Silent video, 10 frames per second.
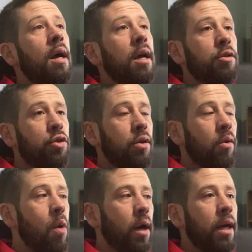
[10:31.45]
Usually they're
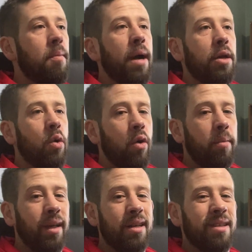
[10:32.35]
walking in my door
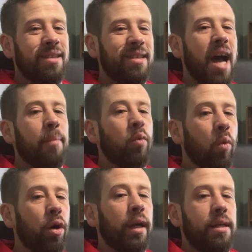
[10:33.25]
because it stopped
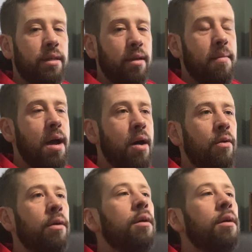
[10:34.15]
working somehow.